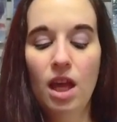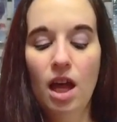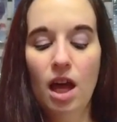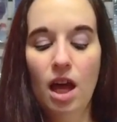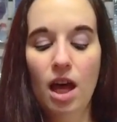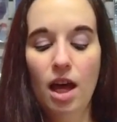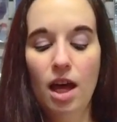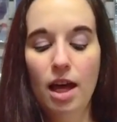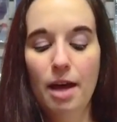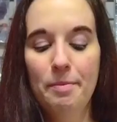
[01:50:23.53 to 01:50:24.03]

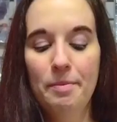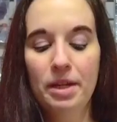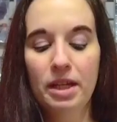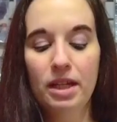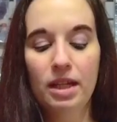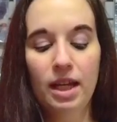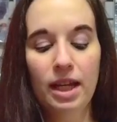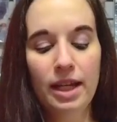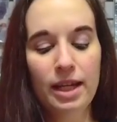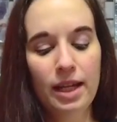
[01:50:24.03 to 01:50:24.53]
Gun
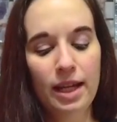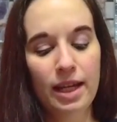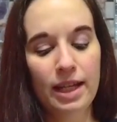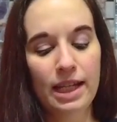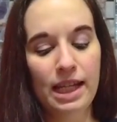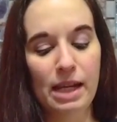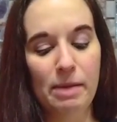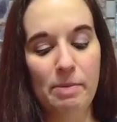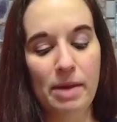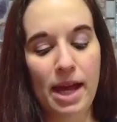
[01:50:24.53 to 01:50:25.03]

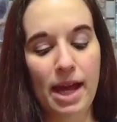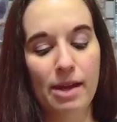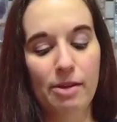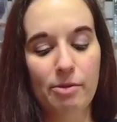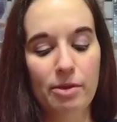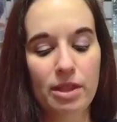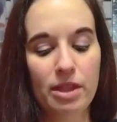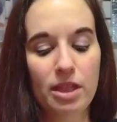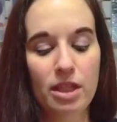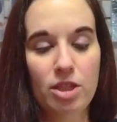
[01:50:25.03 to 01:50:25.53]
Honey back
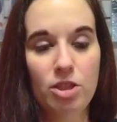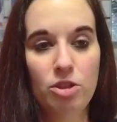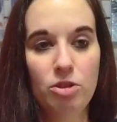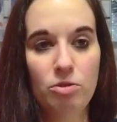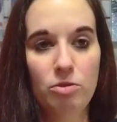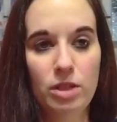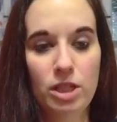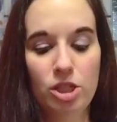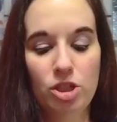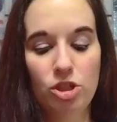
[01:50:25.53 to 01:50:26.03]
with a
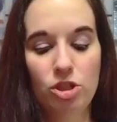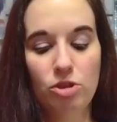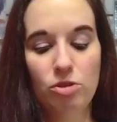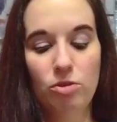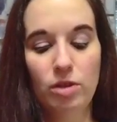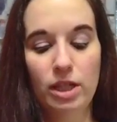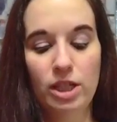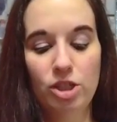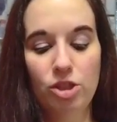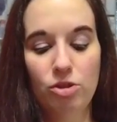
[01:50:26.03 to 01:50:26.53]
new issue
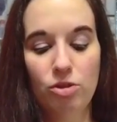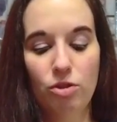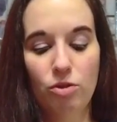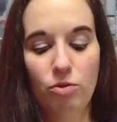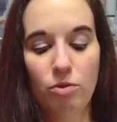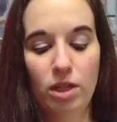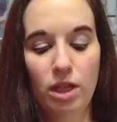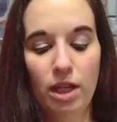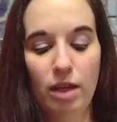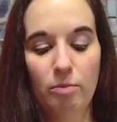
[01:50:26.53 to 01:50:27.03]

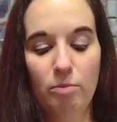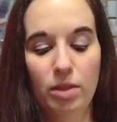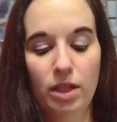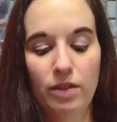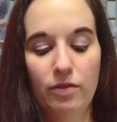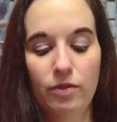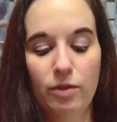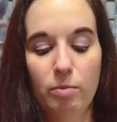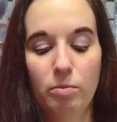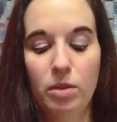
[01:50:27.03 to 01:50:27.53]
3 of
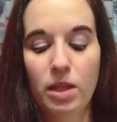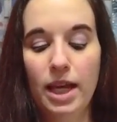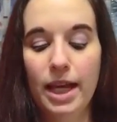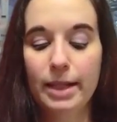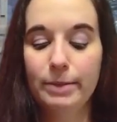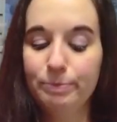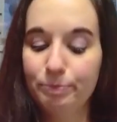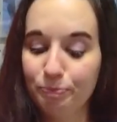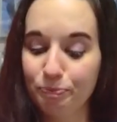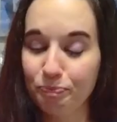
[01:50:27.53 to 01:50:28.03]
Blood for
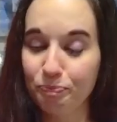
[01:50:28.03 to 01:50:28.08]
Blood.